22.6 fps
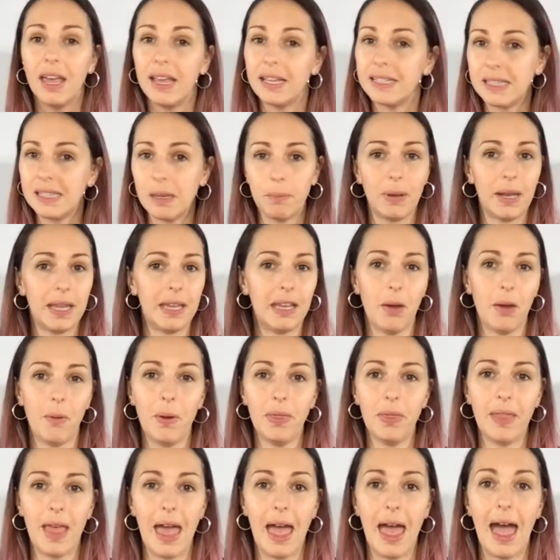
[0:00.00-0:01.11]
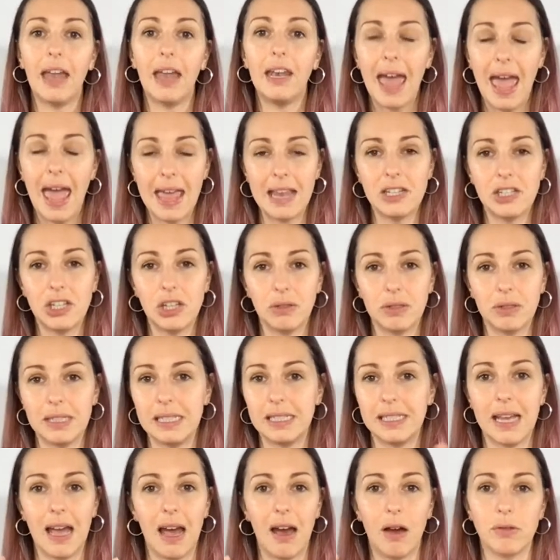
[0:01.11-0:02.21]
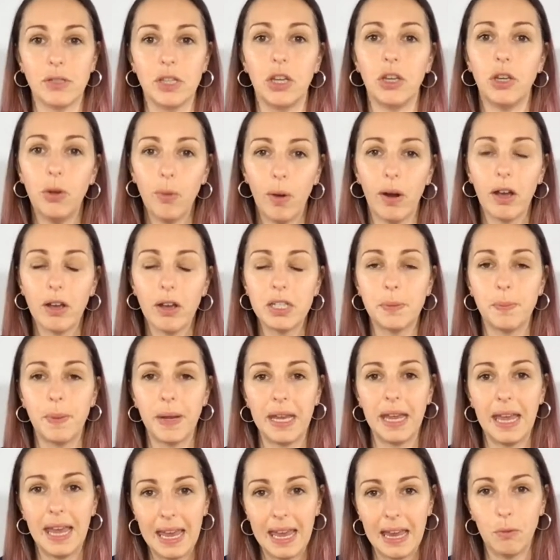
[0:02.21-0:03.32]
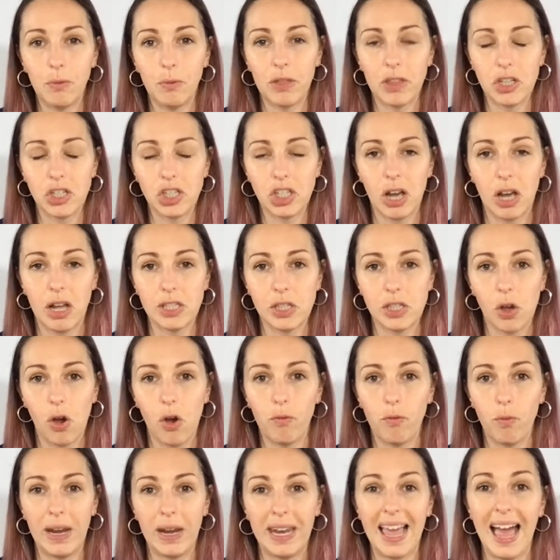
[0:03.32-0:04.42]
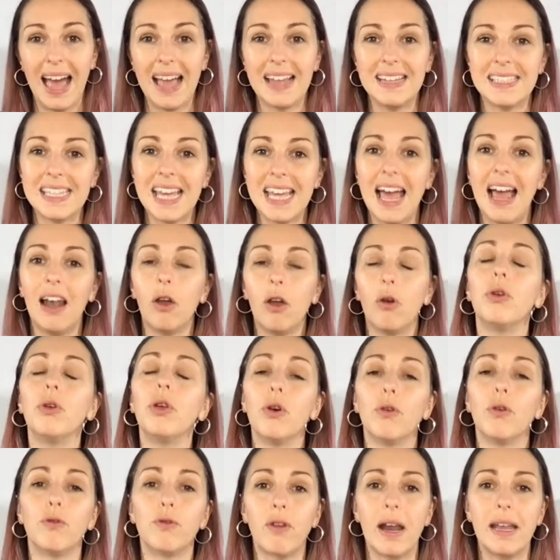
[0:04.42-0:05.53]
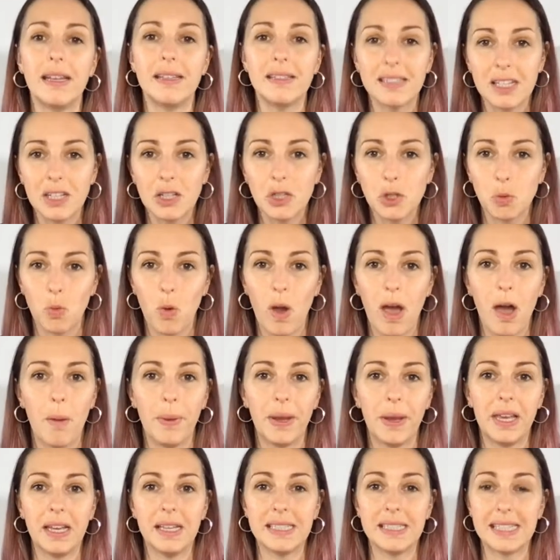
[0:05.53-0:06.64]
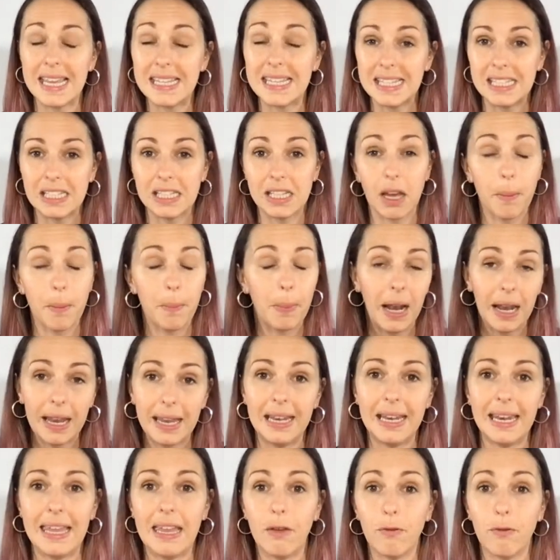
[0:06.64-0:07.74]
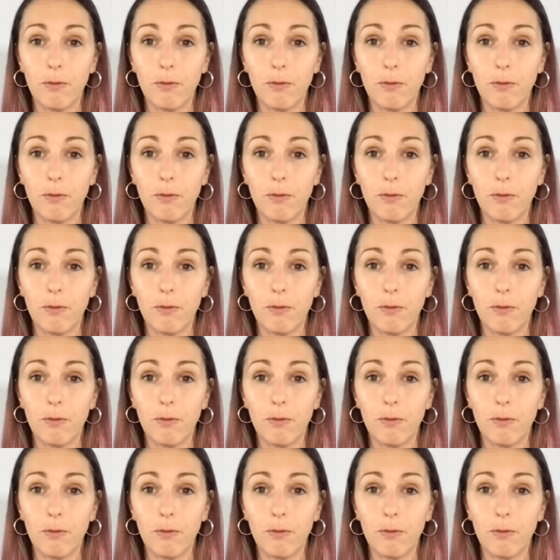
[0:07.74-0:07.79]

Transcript: Simply go on there and enter your details. You are going to be in with a chance of winning, and tell all your friends as well, because it is completely